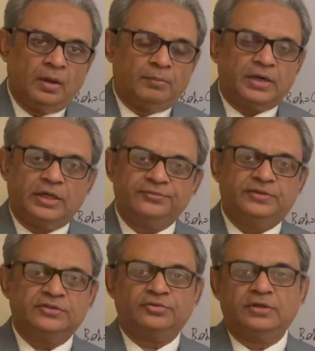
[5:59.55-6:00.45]
But if
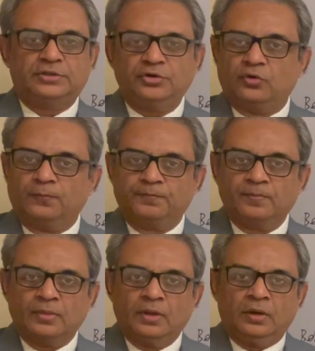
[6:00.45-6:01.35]
this were true,
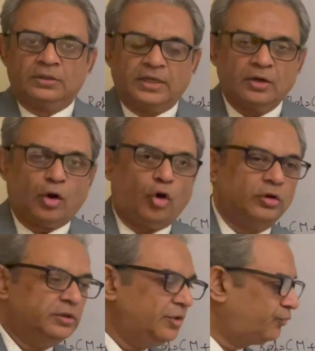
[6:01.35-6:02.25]
then
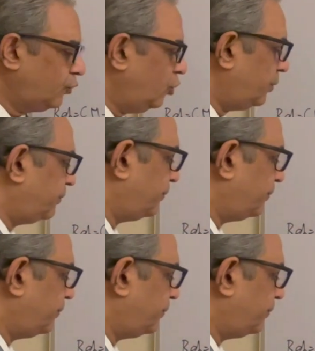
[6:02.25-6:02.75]
all the four